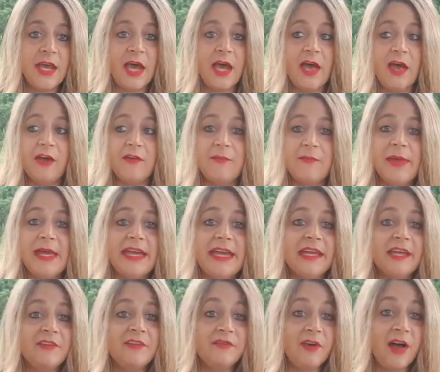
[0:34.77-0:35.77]
of
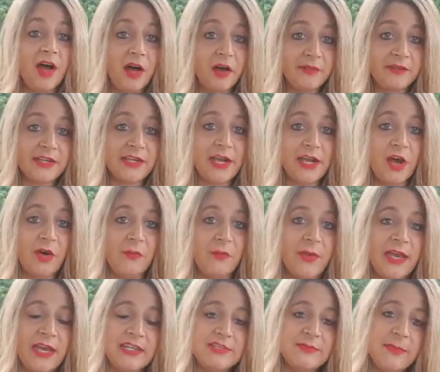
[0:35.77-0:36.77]
being involved in
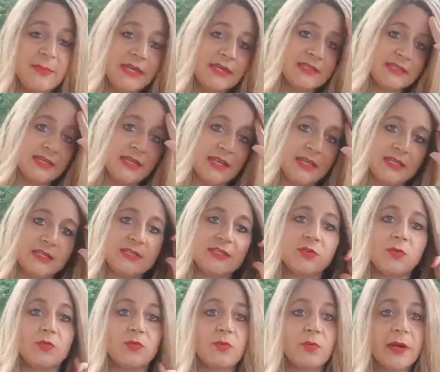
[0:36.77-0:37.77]
home-based business
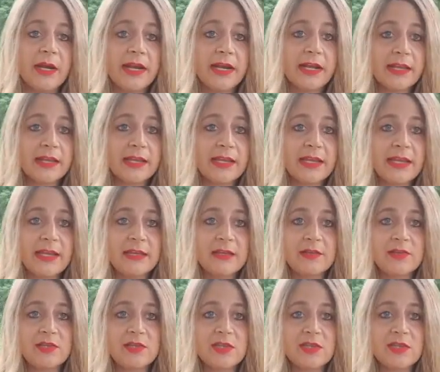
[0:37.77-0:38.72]
really